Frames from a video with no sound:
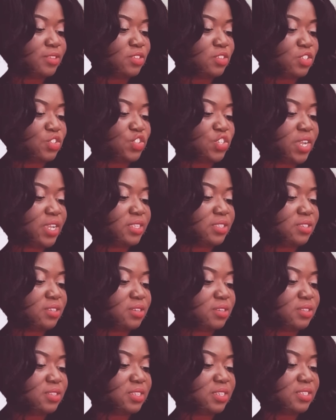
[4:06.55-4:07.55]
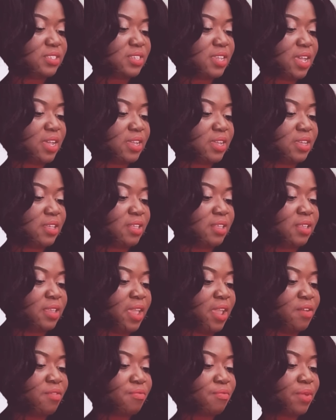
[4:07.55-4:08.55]
to gently detangle
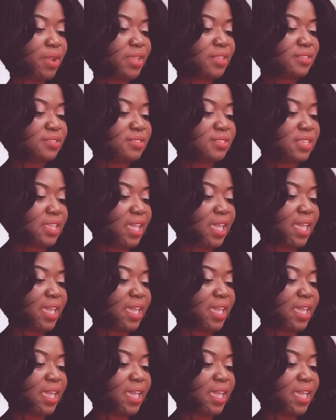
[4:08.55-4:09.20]
and rinse